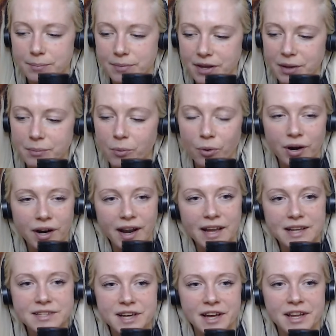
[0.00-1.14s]
being more
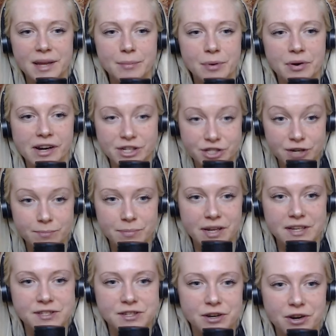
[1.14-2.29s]
anti-immigration
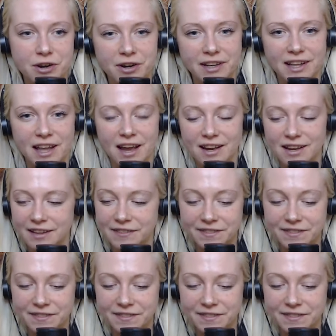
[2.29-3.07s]
because the current li-